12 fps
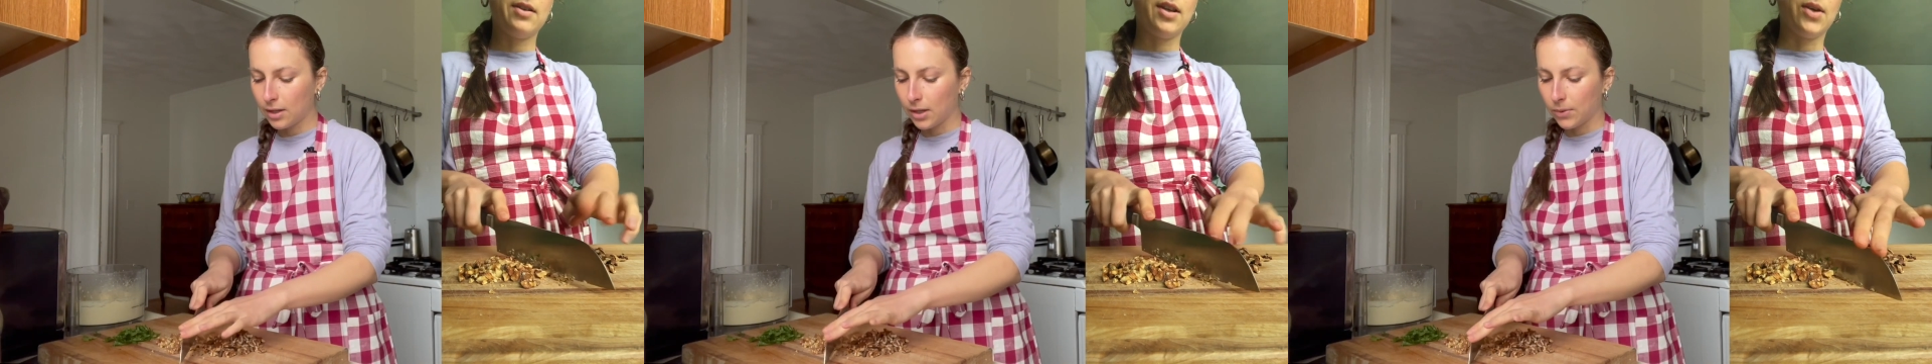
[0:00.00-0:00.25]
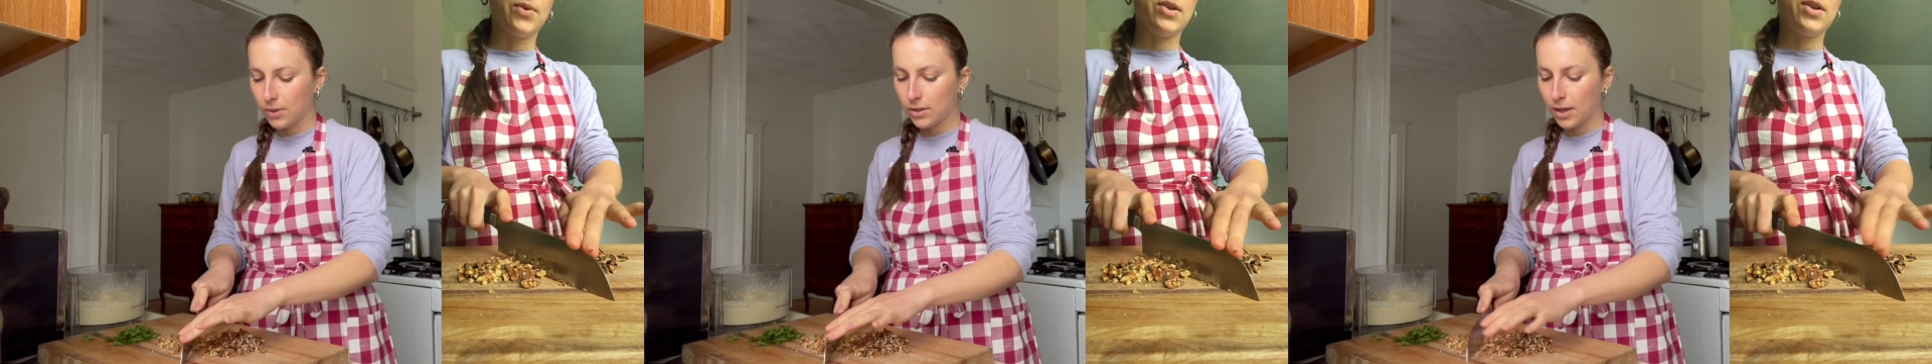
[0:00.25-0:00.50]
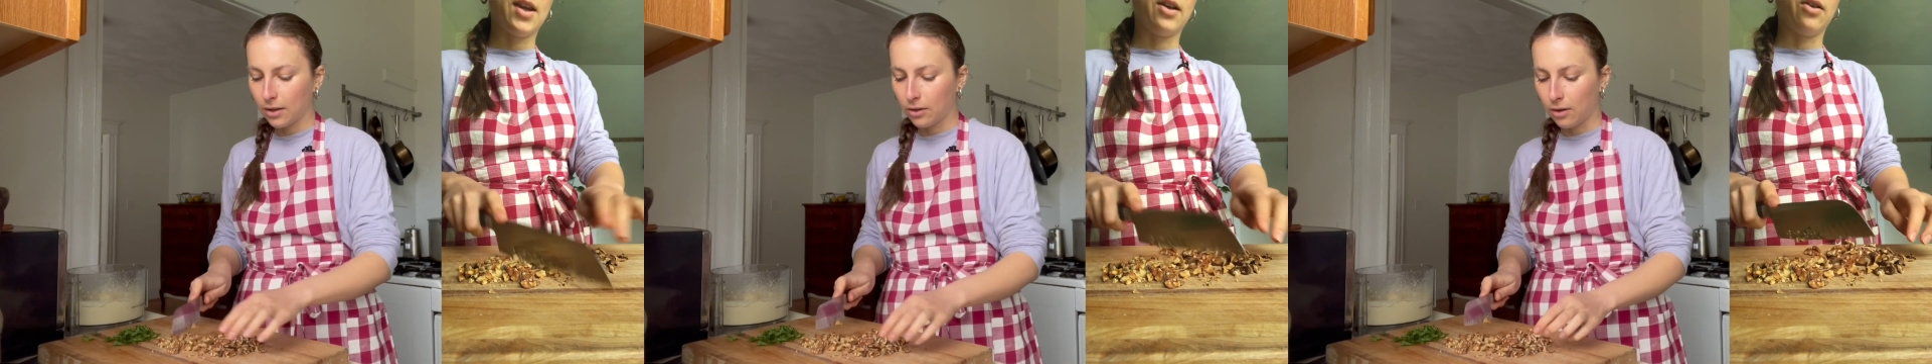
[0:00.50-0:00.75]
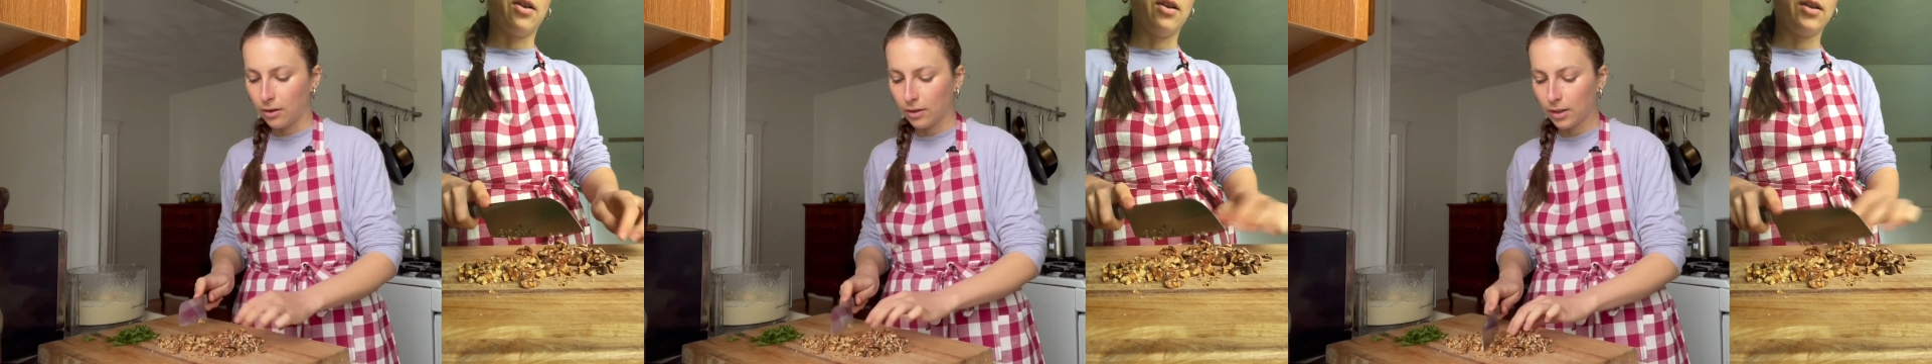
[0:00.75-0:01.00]
it would take
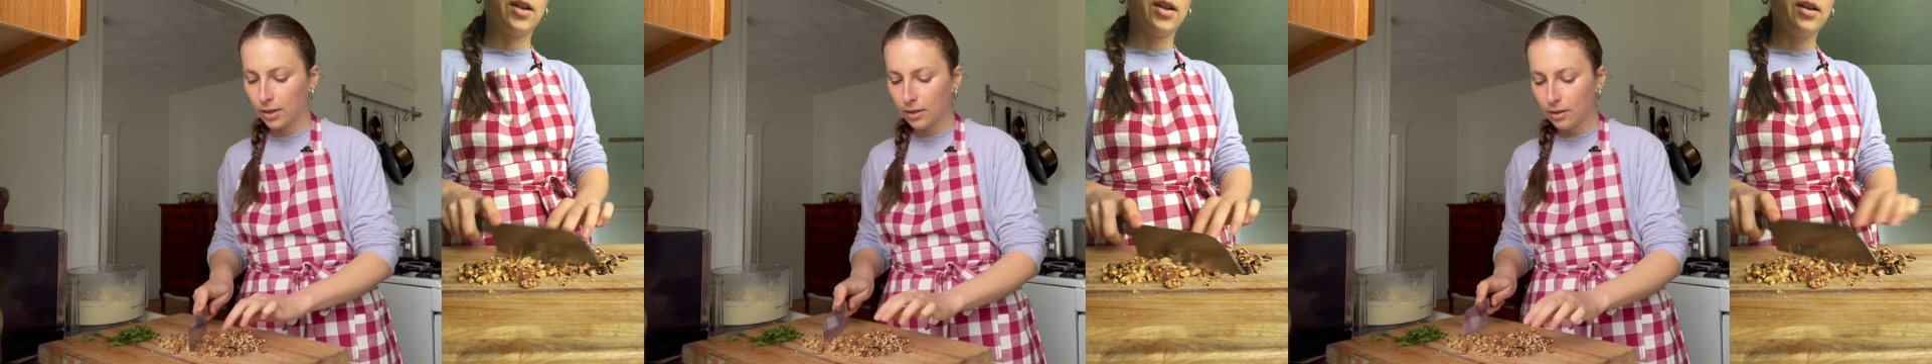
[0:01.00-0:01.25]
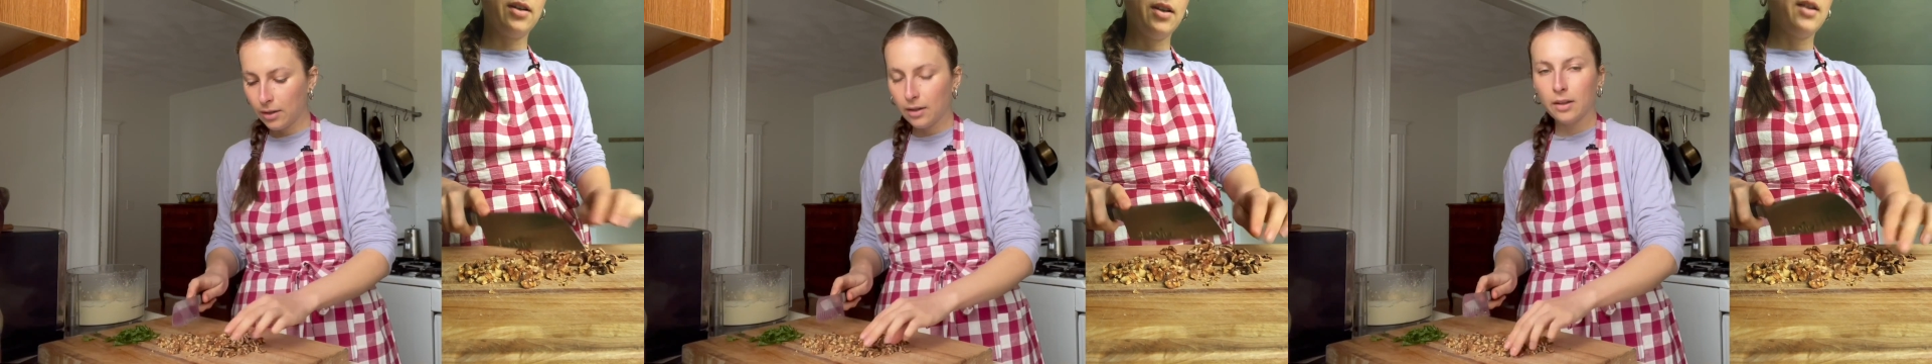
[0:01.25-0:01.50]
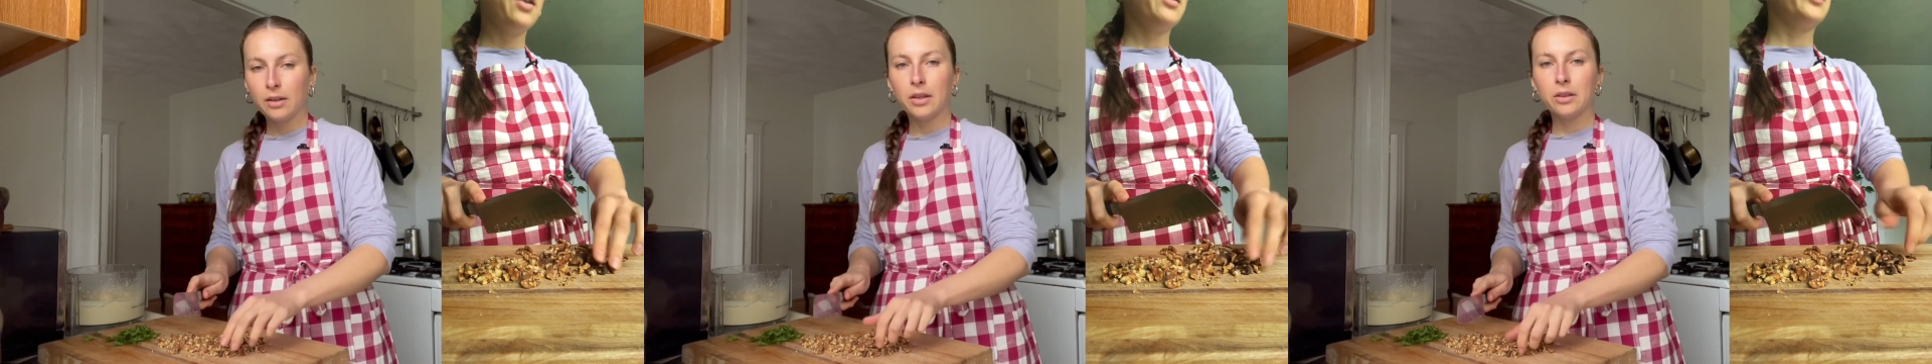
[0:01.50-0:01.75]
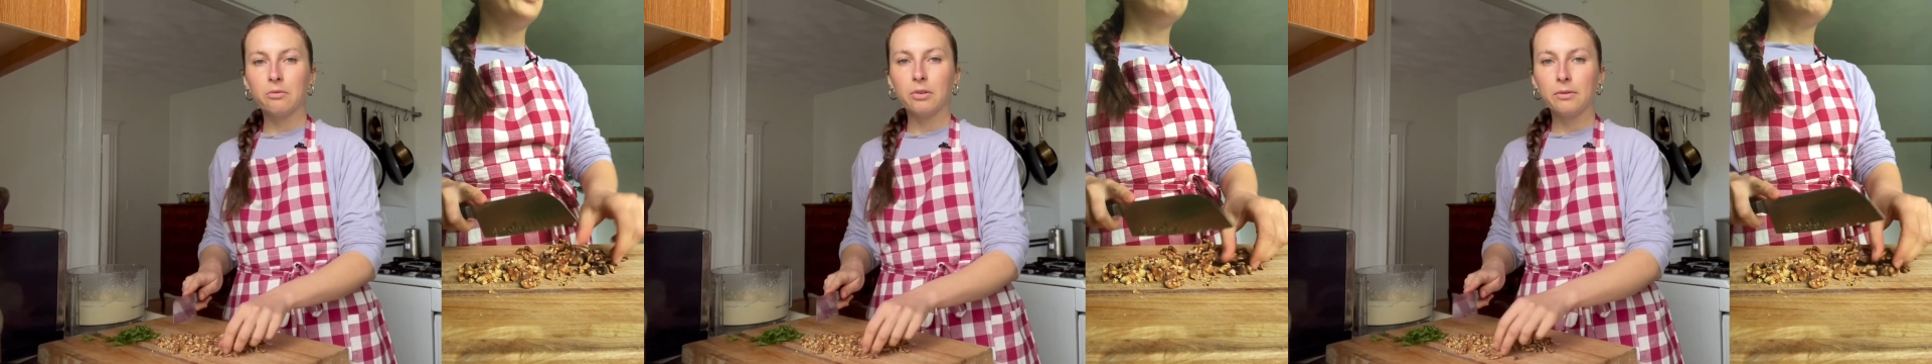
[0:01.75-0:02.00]
longer.
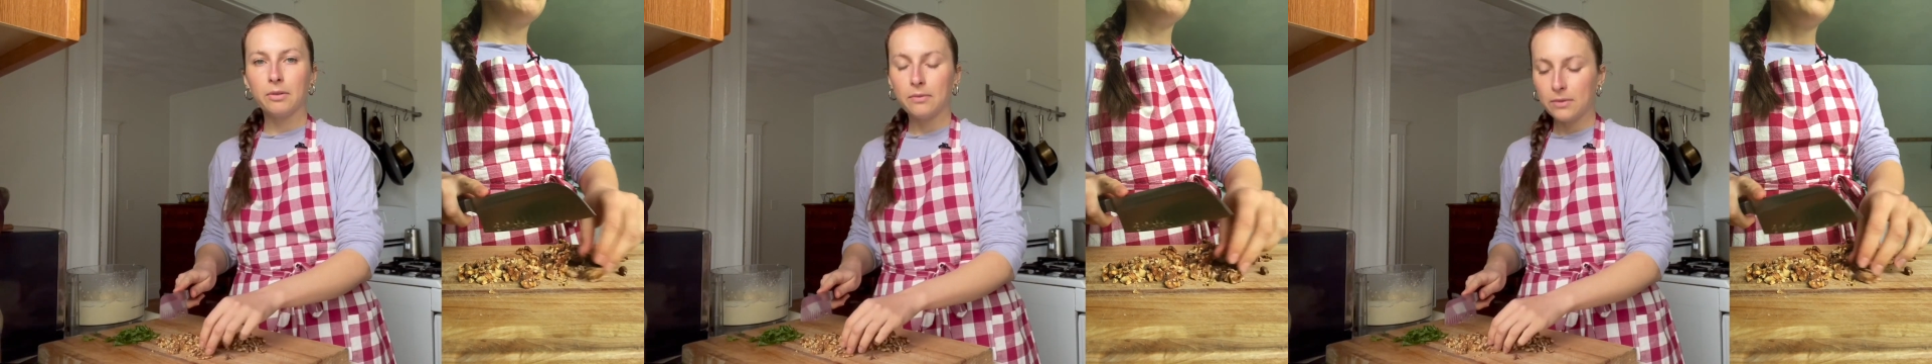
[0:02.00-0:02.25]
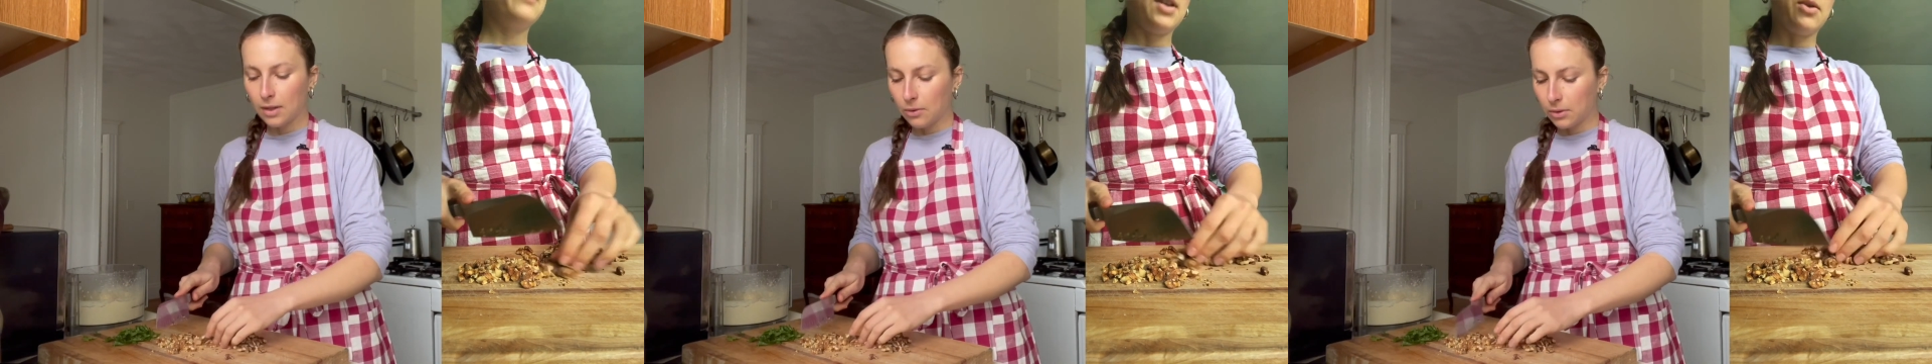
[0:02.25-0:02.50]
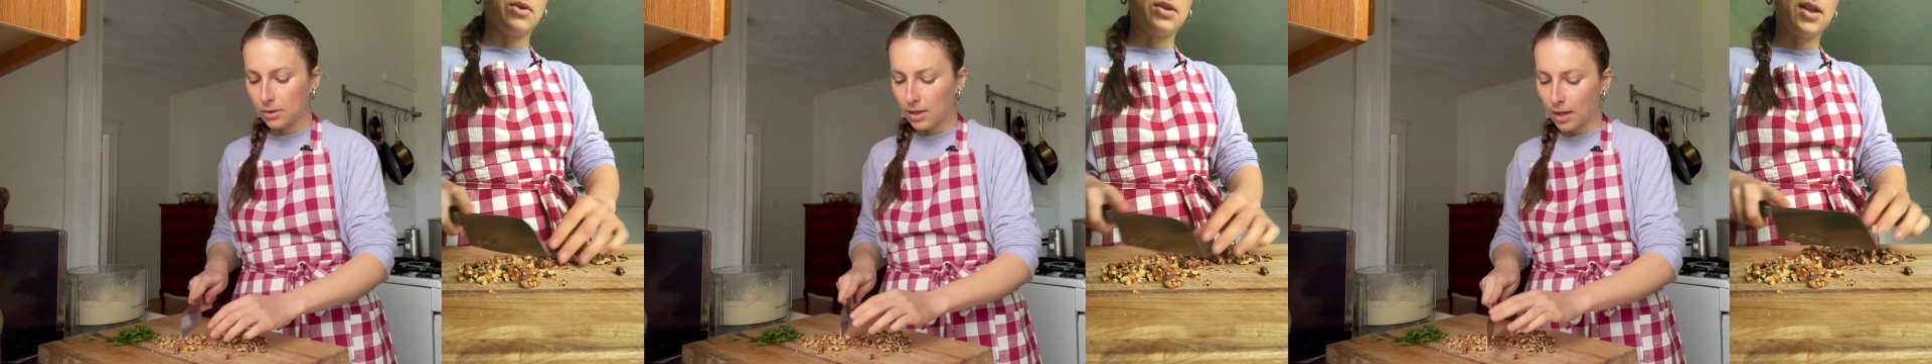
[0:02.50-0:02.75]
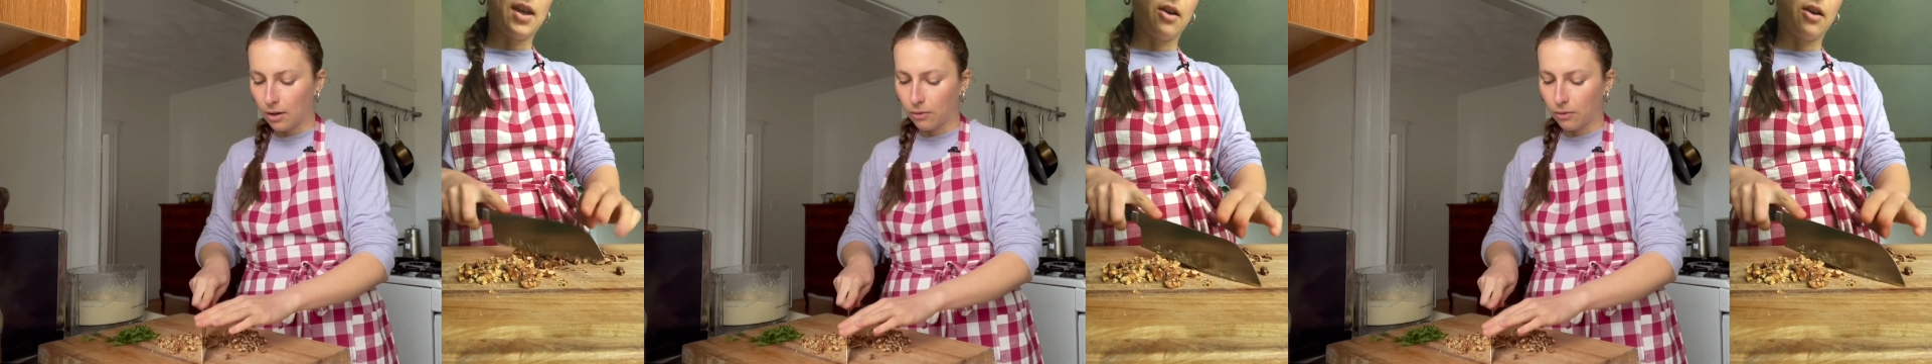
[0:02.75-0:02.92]
At 350, it would take